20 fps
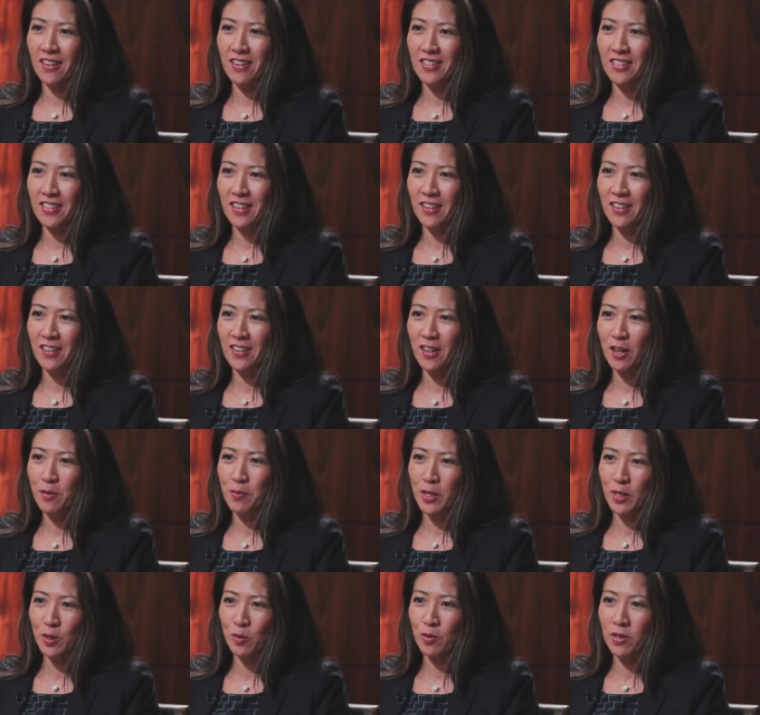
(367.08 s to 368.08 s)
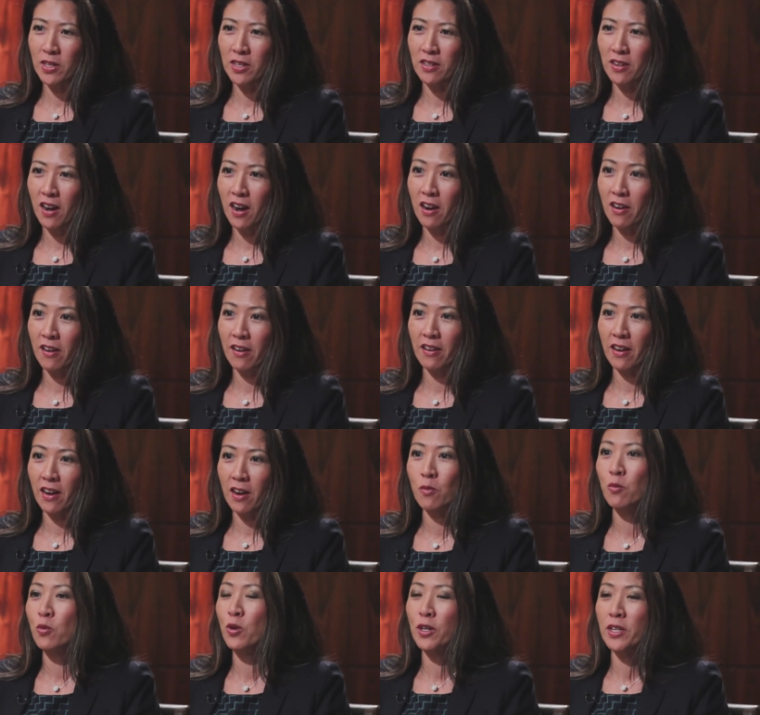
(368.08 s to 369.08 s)
that uh, Abe has put in are,
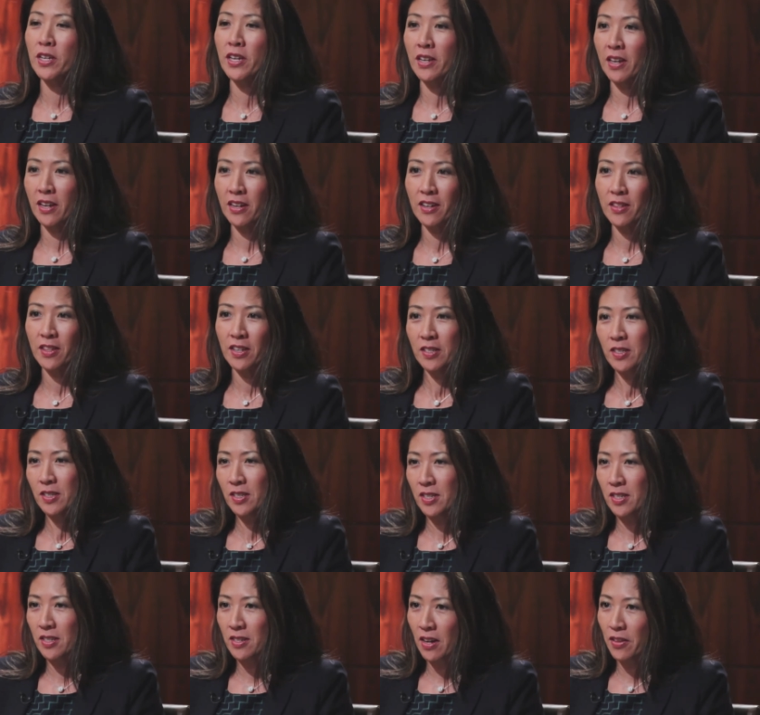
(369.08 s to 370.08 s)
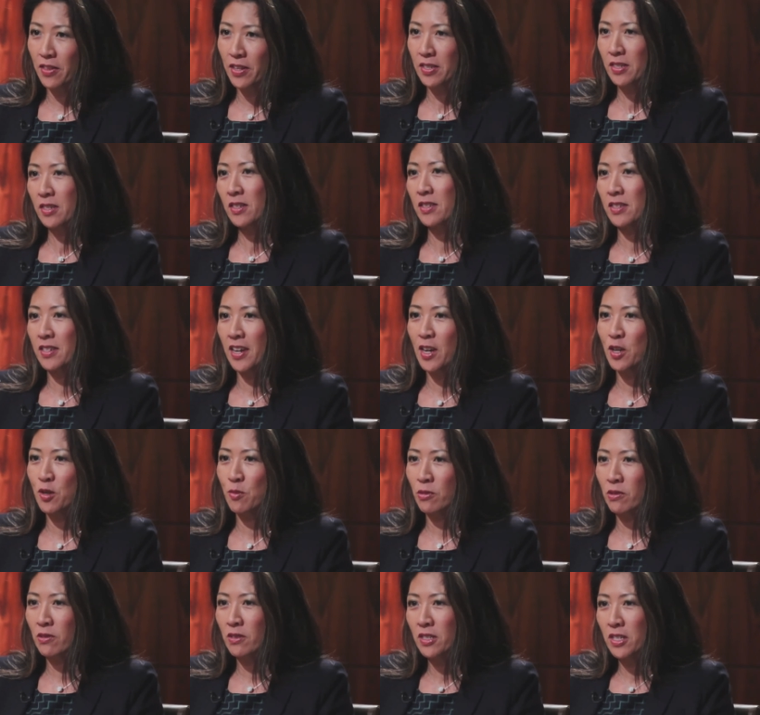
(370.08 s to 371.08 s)
are working, and are they are they
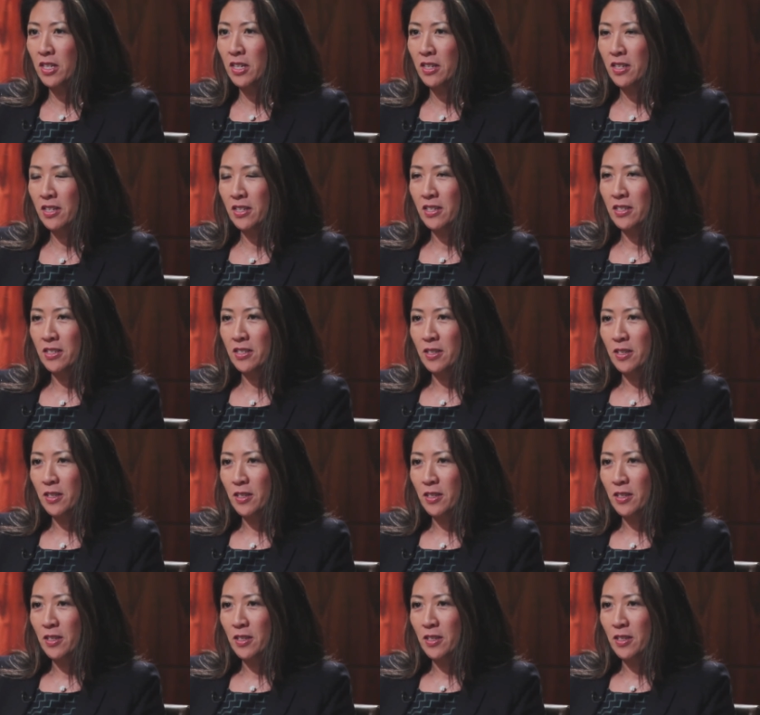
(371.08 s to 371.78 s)
sustainable? Mm -hmm,